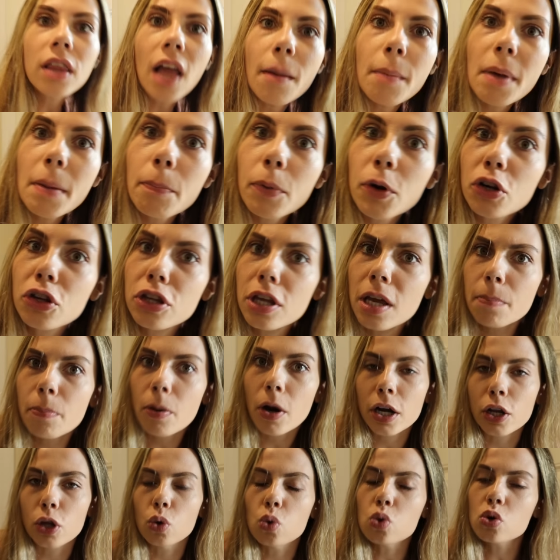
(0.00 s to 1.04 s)
a llama birthday
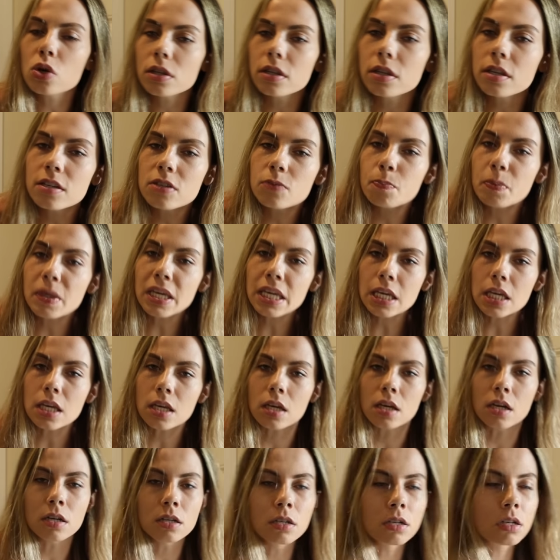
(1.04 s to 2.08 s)
party. Who could this
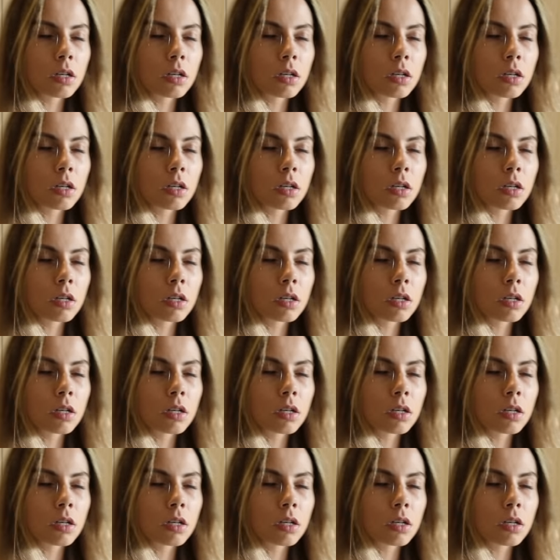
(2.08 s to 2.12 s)
be?